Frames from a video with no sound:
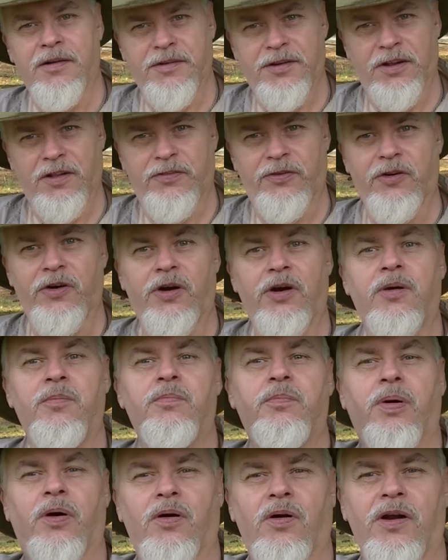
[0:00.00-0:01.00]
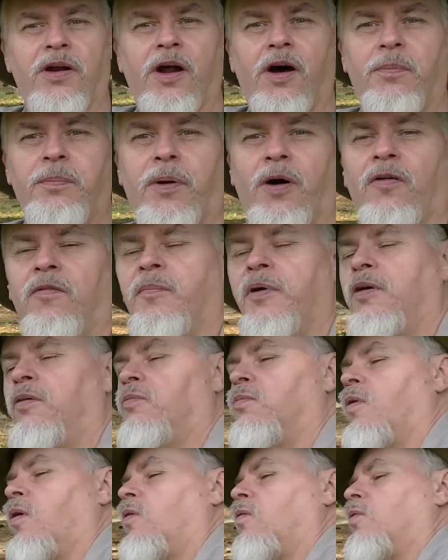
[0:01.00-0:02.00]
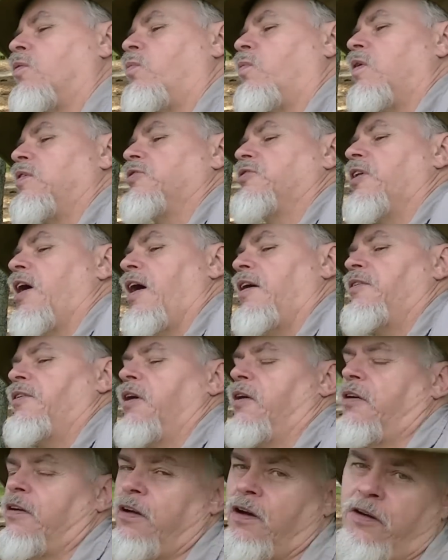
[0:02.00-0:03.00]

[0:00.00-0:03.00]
to the footer, pull it up over me, roll to one side, tuck it